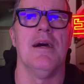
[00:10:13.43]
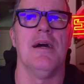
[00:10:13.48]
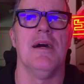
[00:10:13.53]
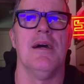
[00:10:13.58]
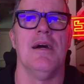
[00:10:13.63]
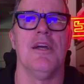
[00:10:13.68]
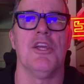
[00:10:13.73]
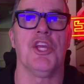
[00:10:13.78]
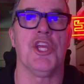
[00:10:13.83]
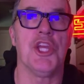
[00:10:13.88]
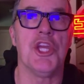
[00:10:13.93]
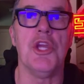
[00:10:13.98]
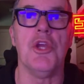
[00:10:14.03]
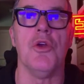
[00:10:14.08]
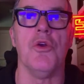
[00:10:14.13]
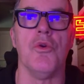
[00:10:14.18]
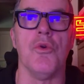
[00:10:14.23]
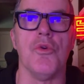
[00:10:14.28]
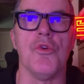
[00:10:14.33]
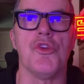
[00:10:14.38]

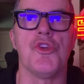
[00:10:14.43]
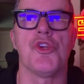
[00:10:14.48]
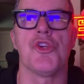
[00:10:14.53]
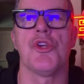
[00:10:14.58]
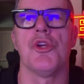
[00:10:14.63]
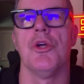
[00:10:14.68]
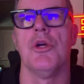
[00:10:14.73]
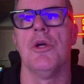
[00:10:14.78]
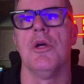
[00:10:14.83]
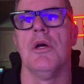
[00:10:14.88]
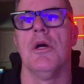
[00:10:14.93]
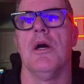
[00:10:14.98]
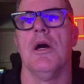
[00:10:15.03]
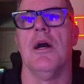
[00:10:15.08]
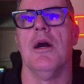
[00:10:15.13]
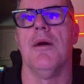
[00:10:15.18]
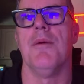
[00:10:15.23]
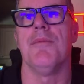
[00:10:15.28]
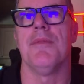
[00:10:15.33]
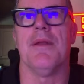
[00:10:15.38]
huge.
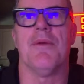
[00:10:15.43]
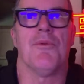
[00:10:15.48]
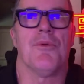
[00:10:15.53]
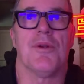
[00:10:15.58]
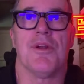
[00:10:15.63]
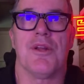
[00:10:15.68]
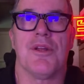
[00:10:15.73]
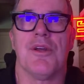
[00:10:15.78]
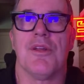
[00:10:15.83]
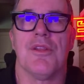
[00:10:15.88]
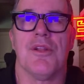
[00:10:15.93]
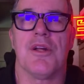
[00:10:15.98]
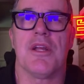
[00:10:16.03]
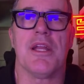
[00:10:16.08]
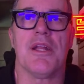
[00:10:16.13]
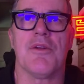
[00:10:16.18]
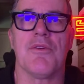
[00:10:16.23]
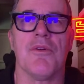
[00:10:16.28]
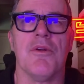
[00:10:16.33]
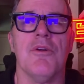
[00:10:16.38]
They weren't a good
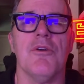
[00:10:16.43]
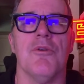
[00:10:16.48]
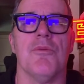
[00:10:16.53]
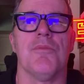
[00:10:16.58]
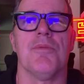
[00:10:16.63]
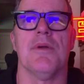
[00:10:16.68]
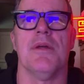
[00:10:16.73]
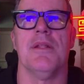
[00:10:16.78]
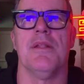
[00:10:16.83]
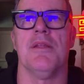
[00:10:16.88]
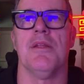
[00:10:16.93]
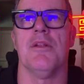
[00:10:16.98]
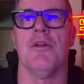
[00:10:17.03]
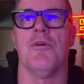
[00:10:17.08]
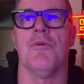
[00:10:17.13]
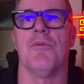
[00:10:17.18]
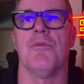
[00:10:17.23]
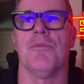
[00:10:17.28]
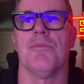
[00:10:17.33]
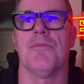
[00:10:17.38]
looking group,
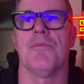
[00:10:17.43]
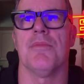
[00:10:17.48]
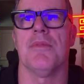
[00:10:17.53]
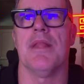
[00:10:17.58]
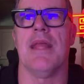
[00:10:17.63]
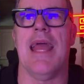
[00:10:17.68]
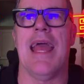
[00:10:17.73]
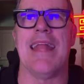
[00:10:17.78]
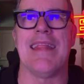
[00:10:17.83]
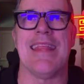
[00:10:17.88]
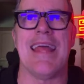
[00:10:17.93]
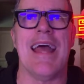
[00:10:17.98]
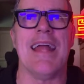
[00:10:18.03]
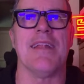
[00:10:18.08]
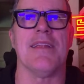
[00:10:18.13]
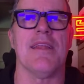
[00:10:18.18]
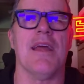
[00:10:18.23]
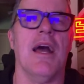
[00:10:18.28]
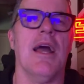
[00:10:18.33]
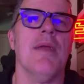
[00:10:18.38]
and at
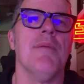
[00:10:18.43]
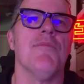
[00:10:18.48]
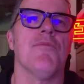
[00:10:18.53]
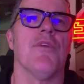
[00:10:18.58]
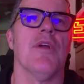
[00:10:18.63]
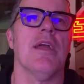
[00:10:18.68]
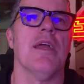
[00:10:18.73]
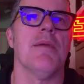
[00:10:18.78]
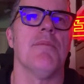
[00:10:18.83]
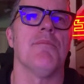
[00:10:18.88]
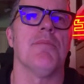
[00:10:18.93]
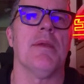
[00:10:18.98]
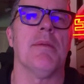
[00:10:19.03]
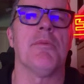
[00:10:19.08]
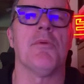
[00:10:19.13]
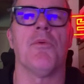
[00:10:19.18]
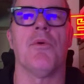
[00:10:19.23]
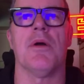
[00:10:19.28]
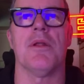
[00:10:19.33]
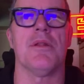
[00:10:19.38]
that time frame,
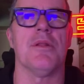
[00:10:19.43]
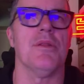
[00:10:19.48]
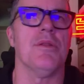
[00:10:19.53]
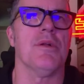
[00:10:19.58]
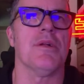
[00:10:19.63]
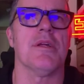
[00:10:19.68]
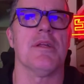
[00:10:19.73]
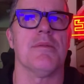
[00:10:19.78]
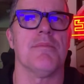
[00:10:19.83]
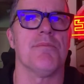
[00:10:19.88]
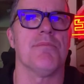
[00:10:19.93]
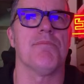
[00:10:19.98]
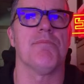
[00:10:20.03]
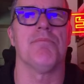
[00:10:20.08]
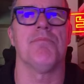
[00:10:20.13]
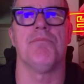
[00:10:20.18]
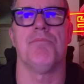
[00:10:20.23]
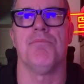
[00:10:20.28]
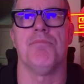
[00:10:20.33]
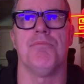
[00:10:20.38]
people wanted to look at
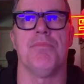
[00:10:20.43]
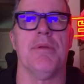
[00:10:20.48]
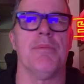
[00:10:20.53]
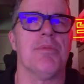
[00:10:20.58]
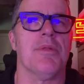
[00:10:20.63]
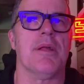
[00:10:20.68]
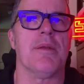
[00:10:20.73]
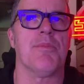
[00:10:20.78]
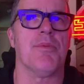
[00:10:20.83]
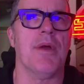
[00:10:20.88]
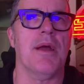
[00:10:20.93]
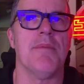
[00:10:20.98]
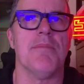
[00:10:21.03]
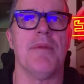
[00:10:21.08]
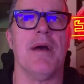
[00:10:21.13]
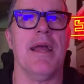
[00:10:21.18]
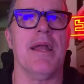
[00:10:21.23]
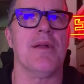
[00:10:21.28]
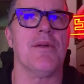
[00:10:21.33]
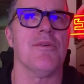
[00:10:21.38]
people like Bret
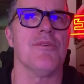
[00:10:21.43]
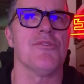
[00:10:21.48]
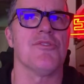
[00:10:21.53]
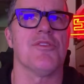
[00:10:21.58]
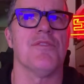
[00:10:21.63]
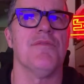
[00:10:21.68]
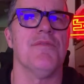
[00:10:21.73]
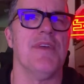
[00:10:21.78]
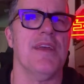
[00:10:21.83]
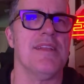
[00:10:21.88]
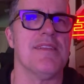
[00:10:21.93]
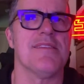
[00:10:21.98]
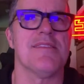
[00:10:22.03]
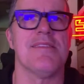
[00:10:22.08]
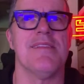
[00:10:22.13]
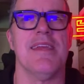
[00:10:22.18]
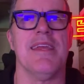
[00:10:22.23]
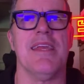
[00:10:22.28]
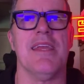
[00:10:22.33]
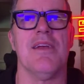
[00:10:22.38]
Michaels and Vince
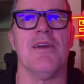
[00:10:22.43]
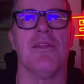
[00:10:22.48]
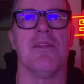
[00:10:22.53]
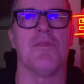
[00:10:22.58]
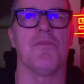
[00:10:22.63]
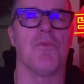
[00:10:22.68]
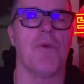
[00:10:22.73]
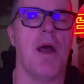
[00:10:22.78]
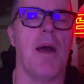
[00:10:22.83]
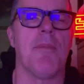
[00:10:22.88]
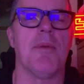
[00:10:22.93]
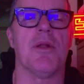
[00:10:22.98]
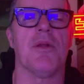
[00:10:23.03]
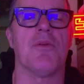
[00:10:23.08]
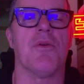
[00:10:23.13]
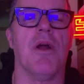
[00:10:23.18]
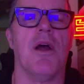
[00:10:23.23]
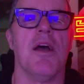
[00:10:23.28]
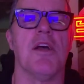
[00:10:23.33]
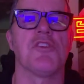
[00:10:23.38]
Neil and Robin
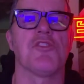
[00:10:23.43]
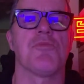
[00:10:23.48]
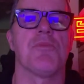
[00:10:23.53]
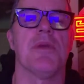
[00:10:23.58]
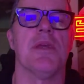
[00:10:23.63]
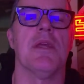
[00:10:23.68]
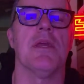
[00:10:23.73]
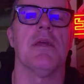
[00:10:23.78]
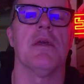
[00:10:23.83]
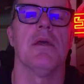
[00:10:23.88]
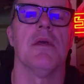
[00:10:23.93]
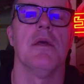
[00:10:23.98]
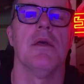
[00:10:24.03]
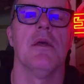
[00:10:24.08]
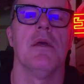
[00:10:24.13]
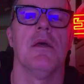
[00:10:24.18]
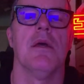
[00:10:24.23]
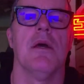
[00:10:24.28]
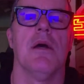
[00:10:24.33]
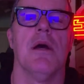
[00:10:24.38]
Crosby.
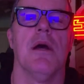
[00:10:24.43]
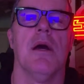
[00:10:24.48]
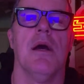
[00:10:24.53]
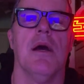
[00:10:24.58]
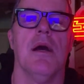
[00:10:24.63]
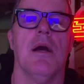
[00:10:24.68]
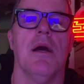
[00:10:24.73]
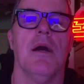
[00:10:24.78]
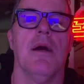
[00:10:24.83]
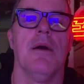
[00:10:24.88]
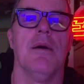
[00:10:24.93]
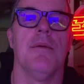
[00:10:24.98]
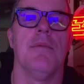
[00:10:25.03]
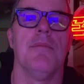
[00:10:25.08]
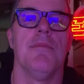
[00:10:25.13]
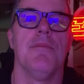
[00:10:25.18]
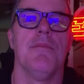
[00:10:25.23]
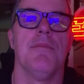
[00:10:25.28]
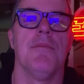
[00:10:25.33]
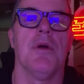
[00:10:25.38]

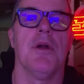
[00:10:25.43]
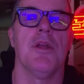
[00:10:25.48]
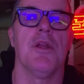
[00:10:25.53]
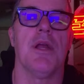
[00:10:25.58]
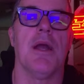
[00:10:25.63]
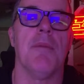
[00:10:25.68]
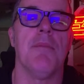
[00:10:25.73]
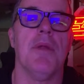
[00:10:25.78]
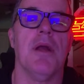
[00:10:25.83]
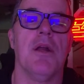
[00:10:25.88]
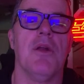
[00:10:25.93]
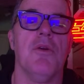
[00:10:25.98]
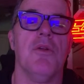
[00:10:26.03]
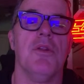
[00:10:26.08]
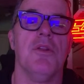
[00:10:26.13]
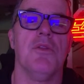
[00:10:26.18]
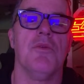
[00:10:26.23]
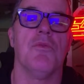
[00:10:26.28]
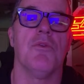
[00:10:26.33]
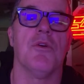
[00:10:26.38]
I'm not going to
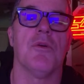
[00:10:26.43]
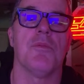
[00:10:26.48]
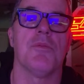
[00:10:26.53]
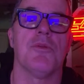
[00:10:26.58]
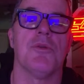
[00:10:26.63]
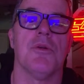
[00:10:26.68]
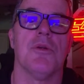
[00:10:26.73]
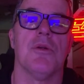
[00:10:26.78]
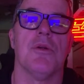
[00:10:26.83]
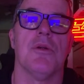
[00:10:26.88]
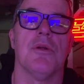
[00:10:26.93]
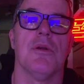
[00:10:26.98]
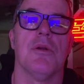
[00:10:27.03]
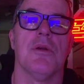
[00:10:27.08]
the Warped Tour.